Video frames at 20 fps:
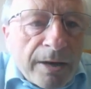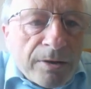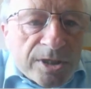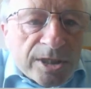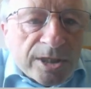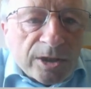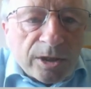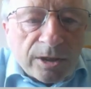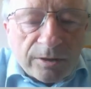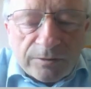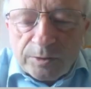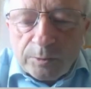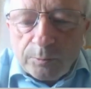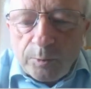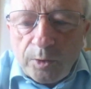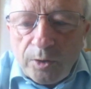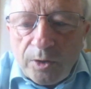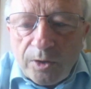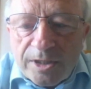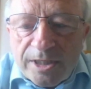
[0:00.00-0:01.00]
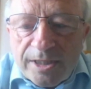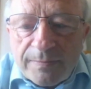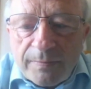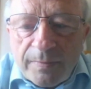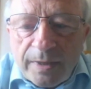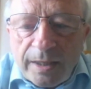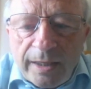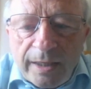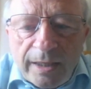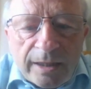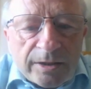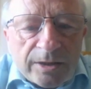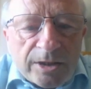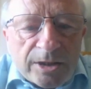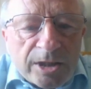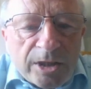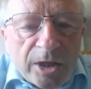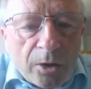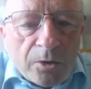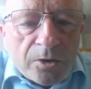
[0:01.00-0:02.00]
bouncing off the walls.
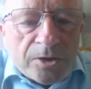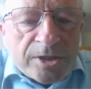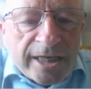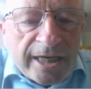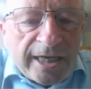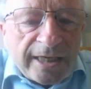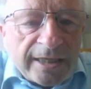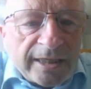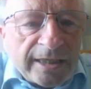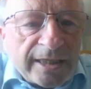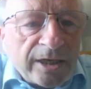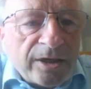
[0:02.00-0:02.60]
There's an old saying,